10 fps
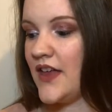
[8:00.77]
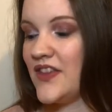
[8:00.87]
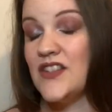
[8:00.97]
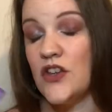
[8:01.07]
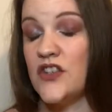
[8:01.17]

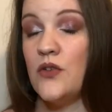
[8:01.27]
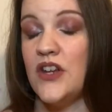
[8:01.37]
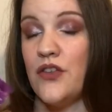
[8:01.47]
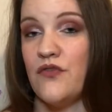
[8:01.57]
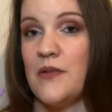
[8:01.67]
This is
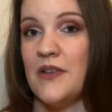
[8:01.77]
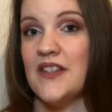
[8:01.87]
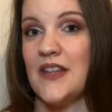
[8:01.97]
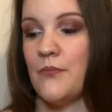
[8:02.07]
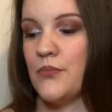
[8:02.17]
only a 3ml
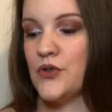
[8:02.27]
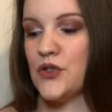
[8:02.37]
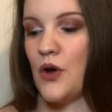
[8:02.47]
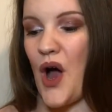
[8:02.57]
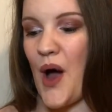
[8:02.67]
sample,
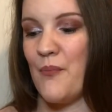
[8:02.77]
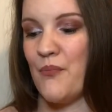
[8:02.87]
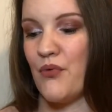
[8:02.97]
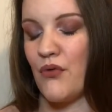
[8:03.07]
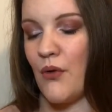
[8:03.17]
so I'm
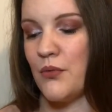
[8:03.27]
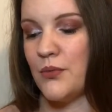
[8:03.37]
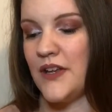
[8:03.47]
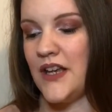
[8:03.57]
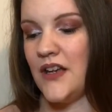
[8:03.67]

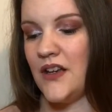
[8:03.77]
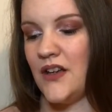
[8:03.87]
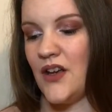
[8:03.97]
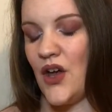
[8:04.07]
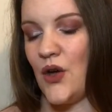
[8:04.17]
probably
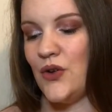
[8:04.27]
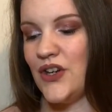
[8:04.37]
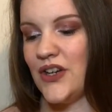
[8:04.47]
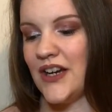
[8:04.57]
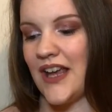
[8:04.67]

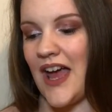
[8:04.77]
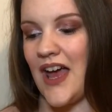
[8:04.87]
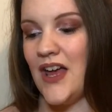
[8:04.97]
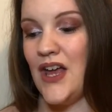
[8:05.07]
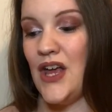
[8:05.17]
only going to get